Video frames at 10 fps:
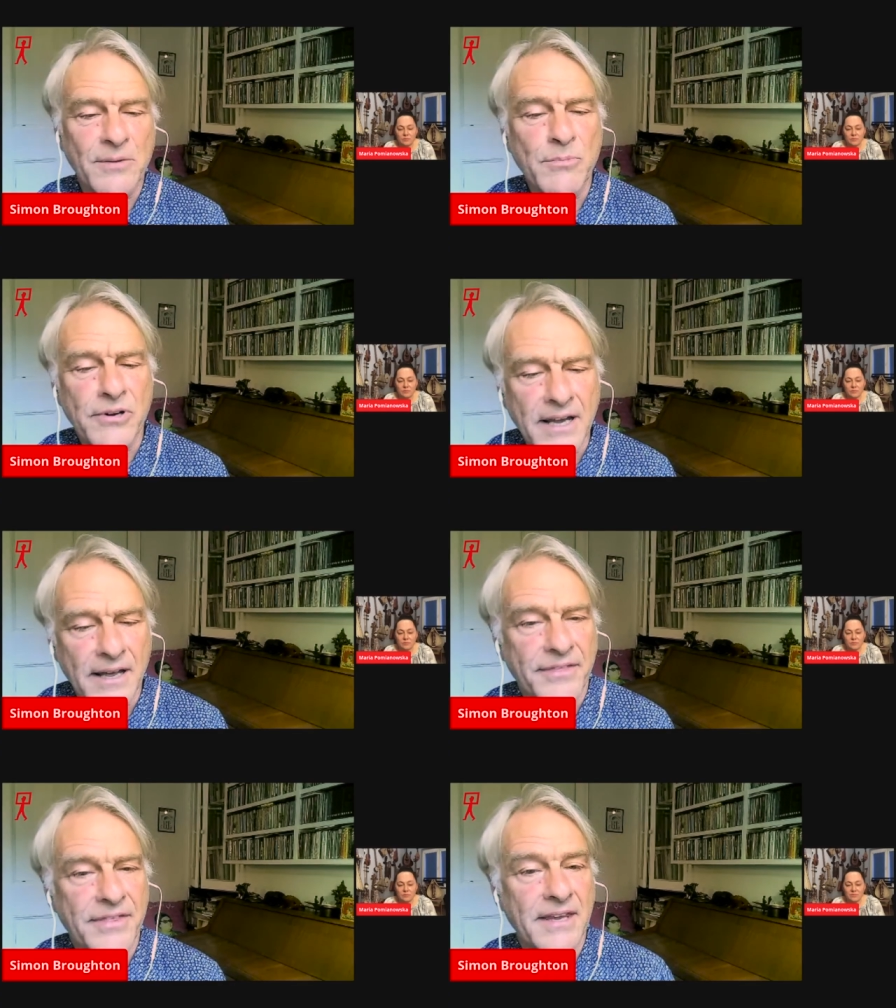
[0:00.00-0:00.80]
So
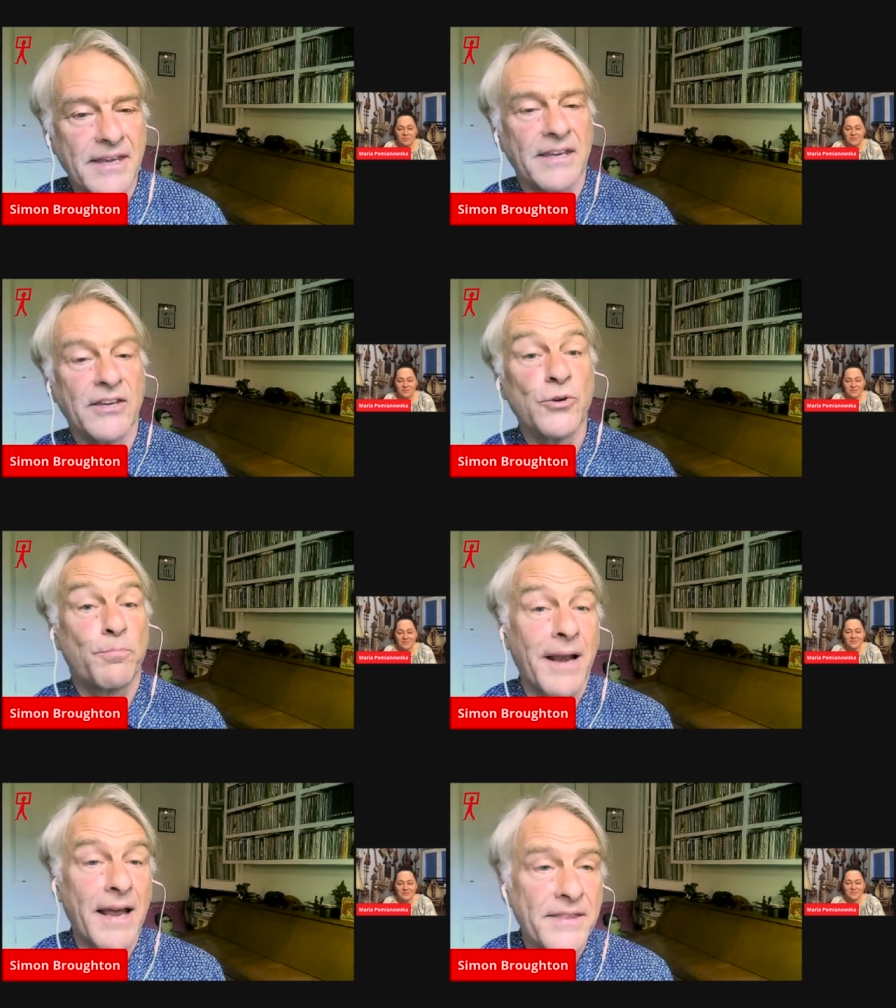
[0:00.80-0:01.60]
Maria, the you
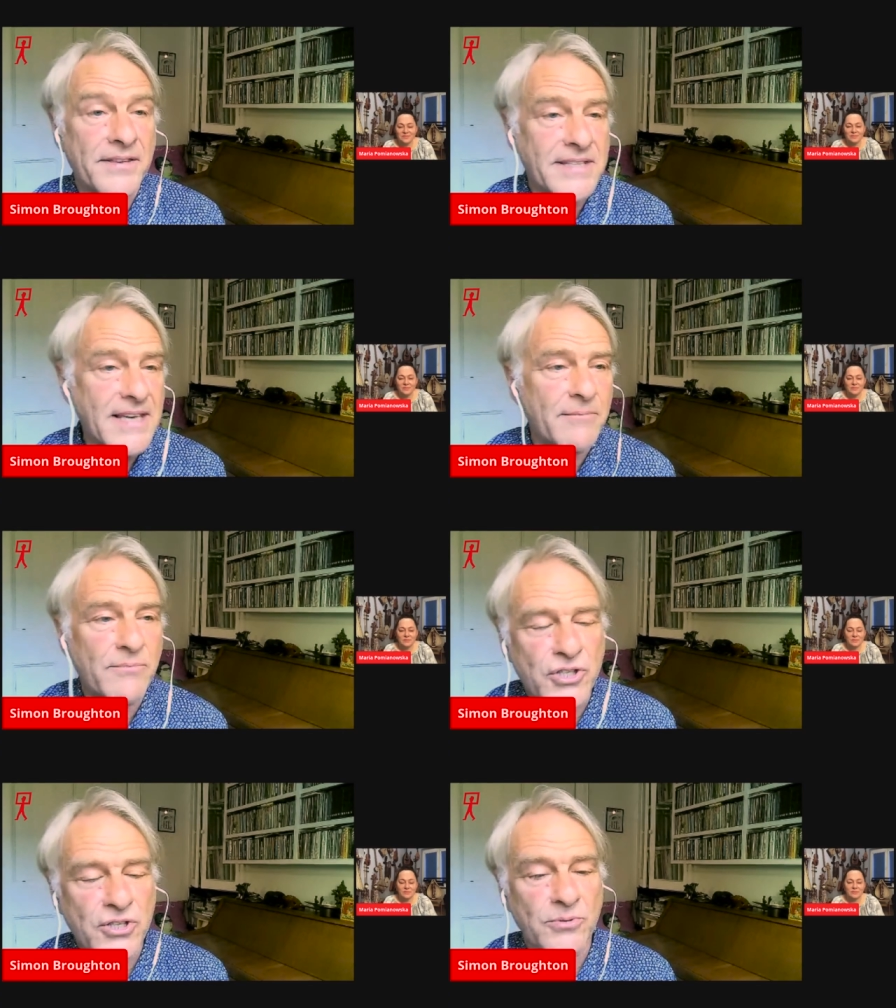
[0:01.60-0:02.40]
play the
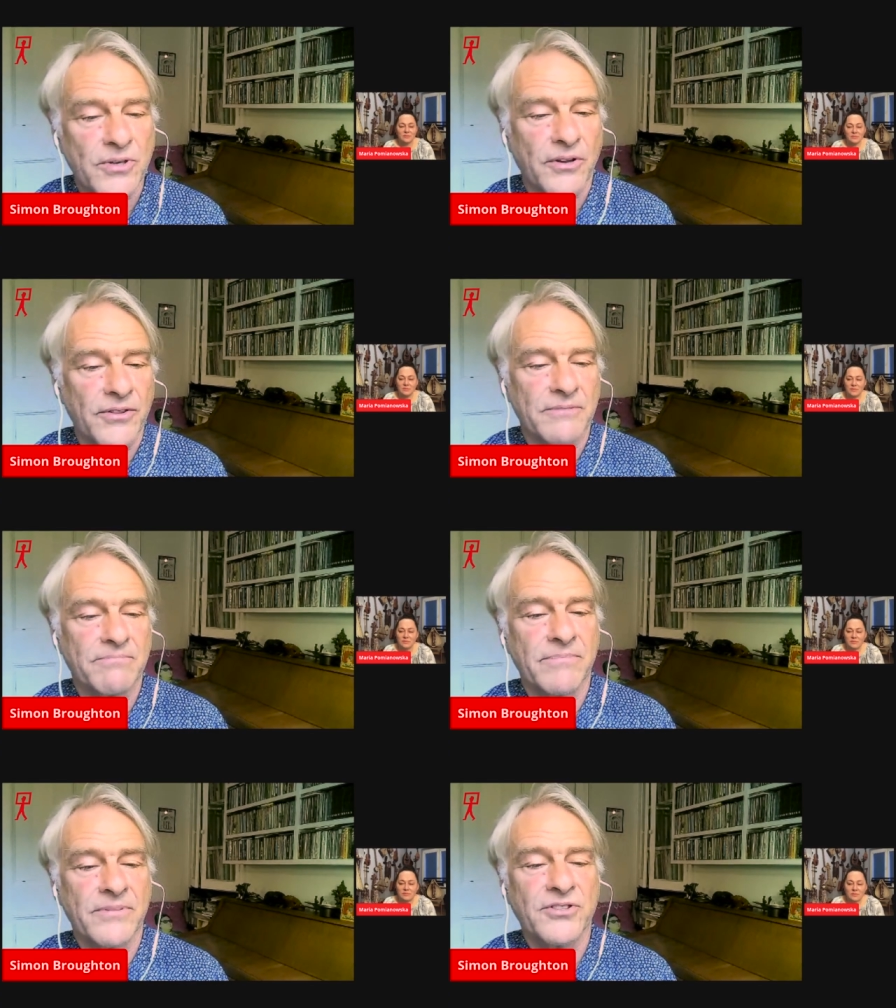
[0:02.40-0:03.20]
same tune on
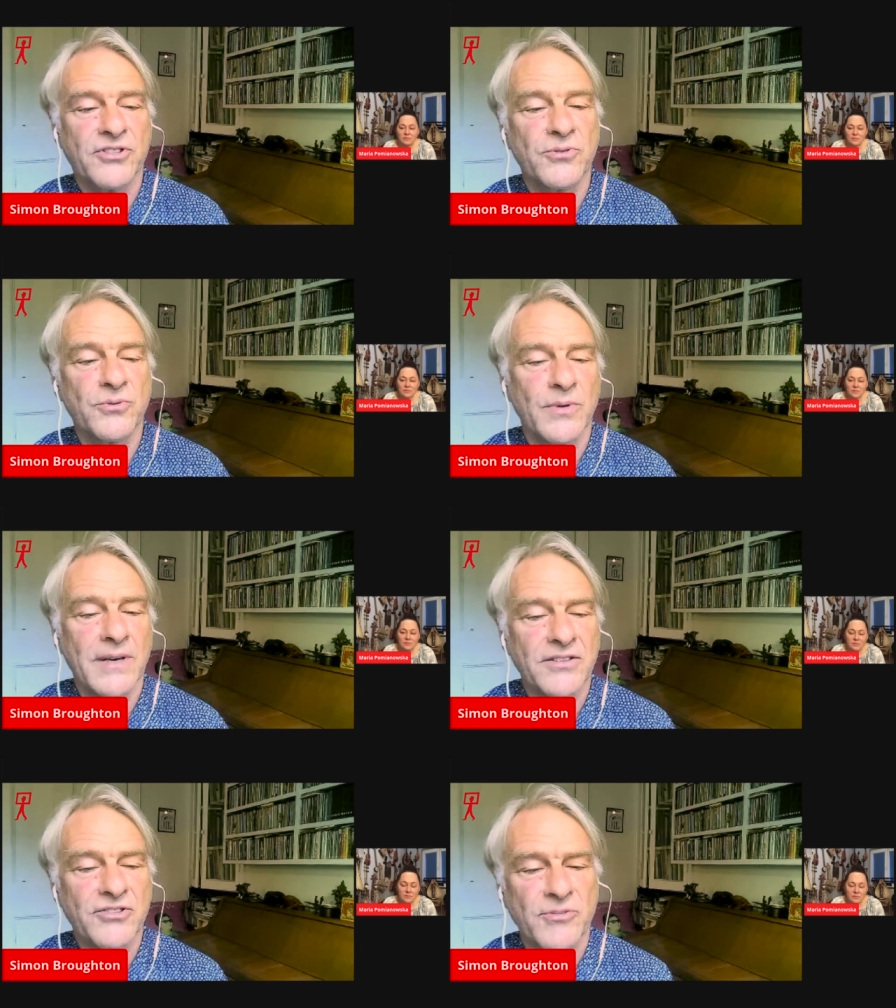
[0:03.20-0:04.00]
the, the
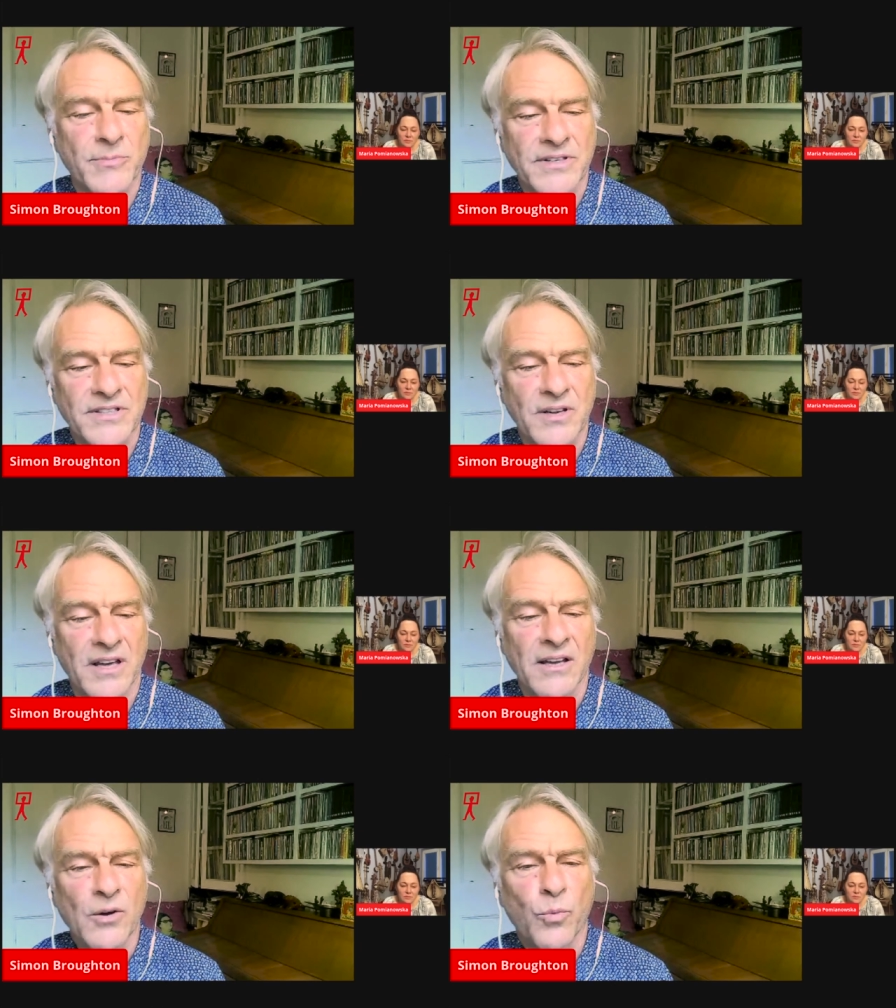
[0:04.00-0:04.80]
two instruments.
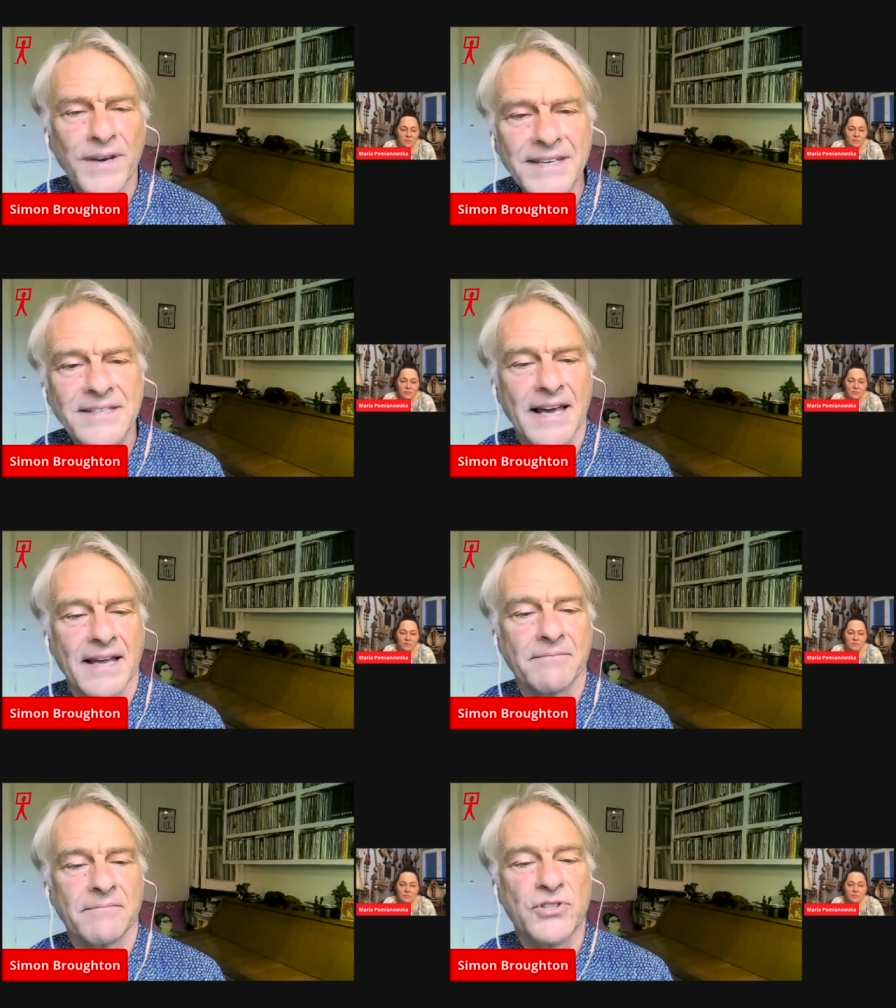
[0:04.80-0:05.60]
Uh, what is
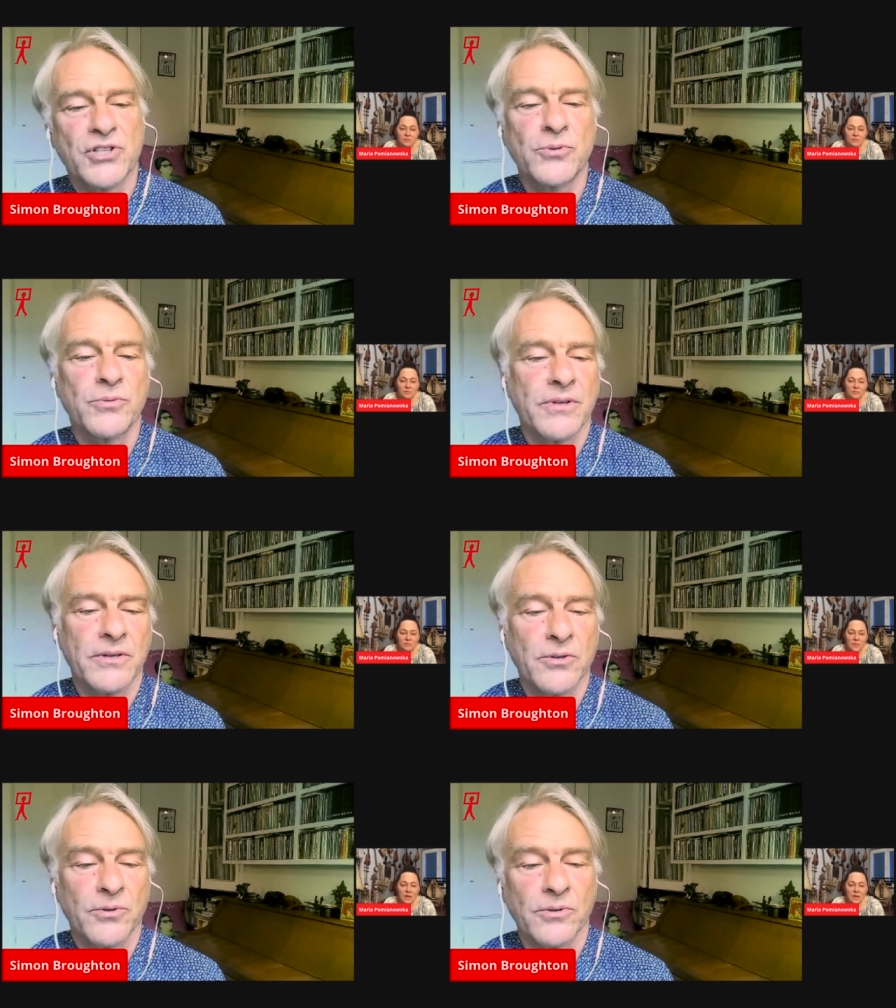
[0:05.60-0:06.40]
that tune that